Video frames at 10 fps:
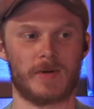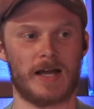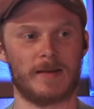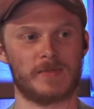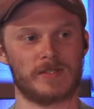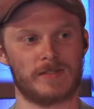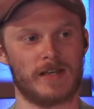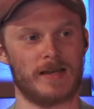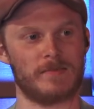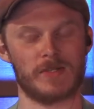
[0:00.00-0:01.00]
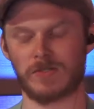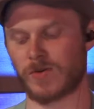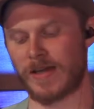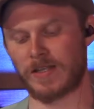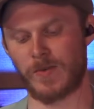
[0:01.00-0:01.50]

perhaps. So it's great the way.